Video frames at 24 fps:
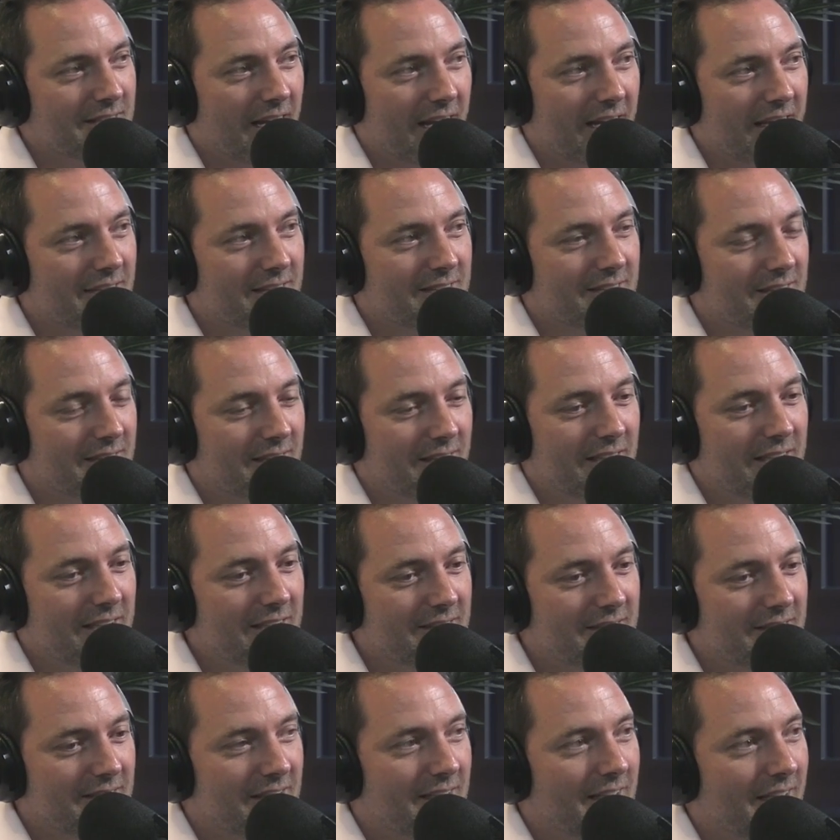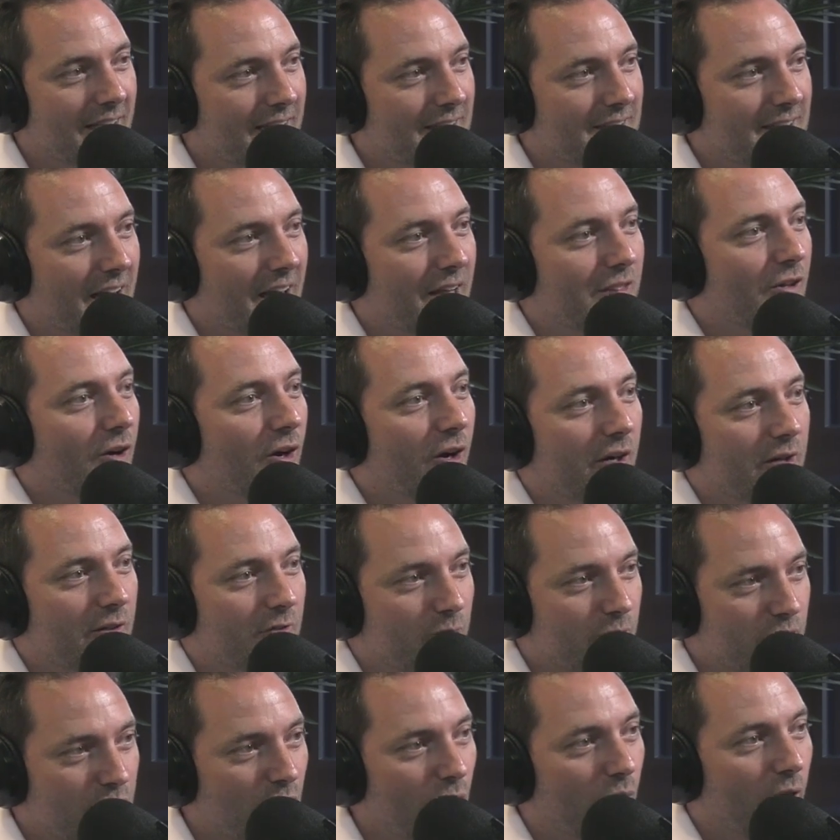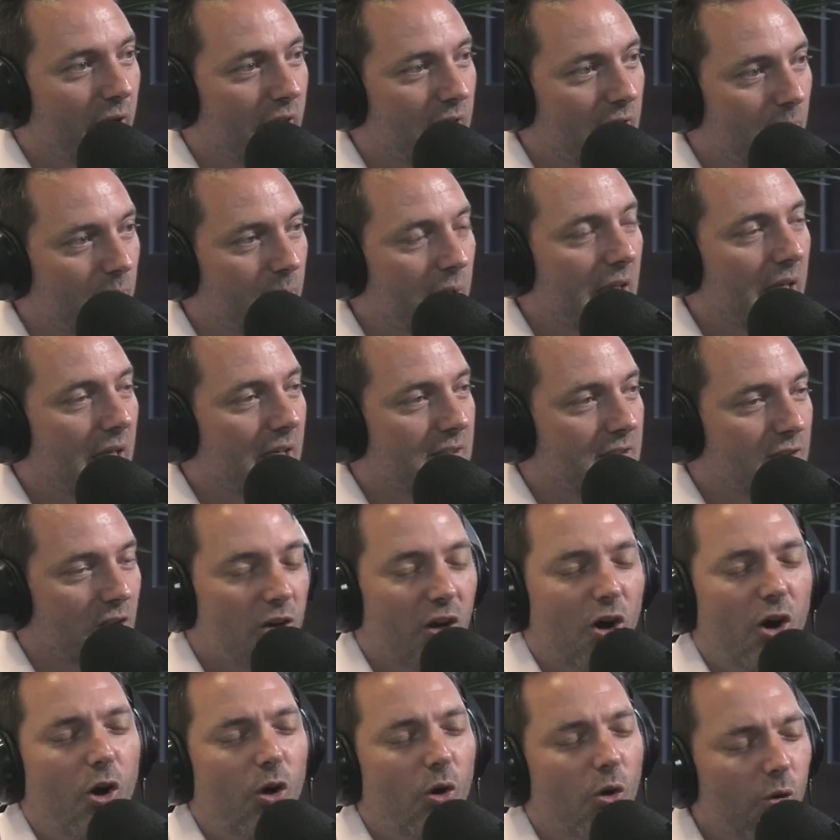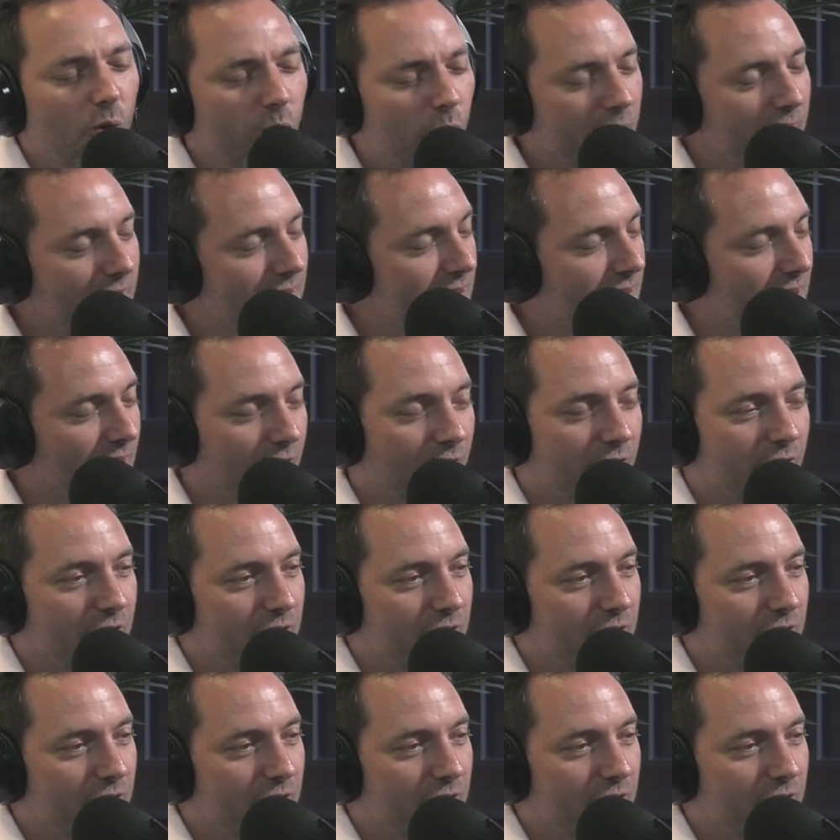as easy as I thought it was going to be. It's always their